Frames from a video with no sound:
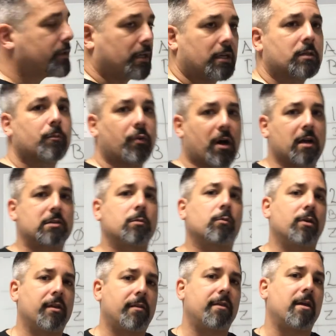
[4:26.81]
it is
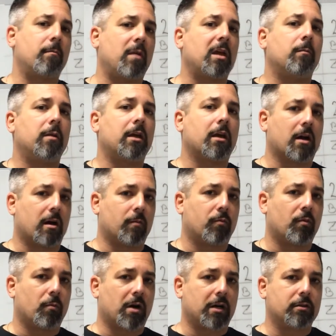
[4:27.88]
possible that they may be
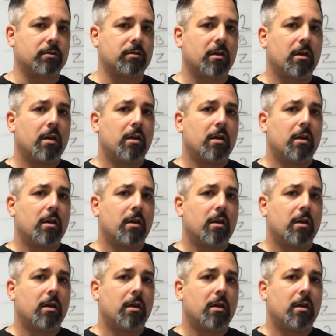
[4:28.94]
compromised.